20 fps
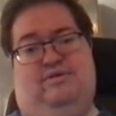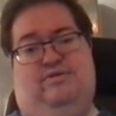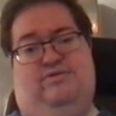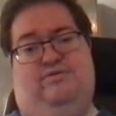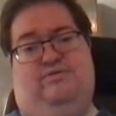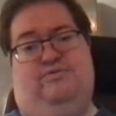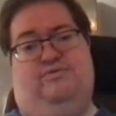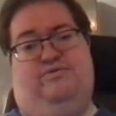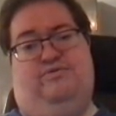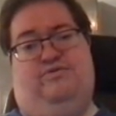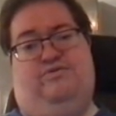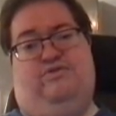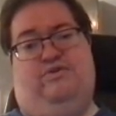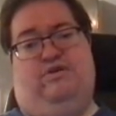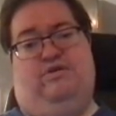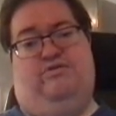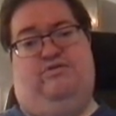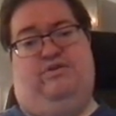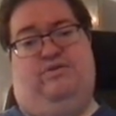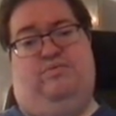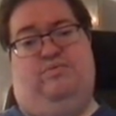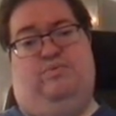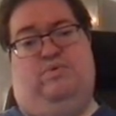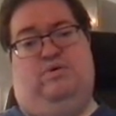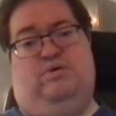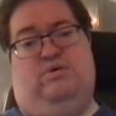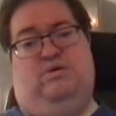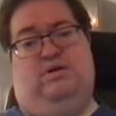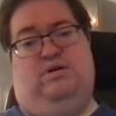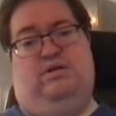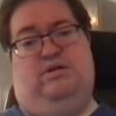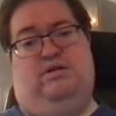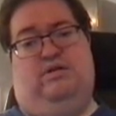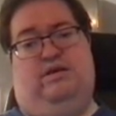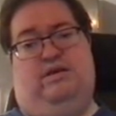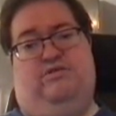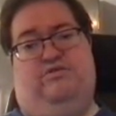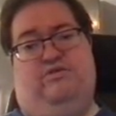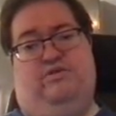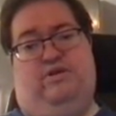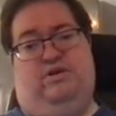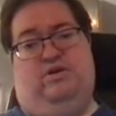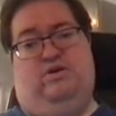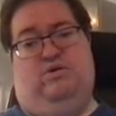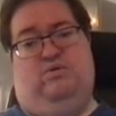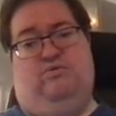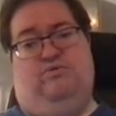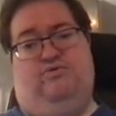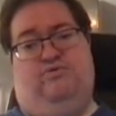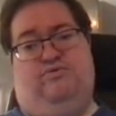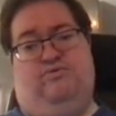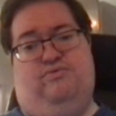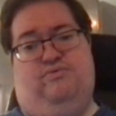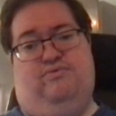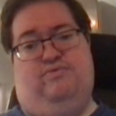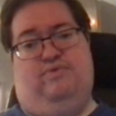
So if it starts at 1 and it actually goes,